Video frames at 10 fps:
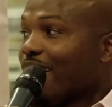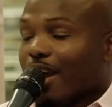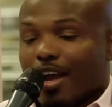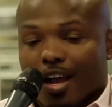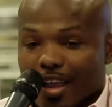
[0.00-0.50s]

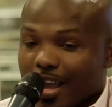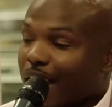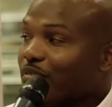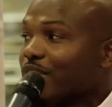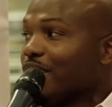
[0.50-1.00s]
I, I
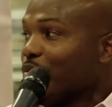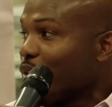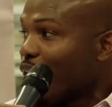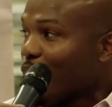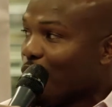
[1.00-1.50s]
have to get
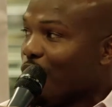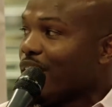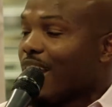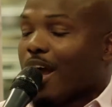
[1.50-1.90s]
what I want.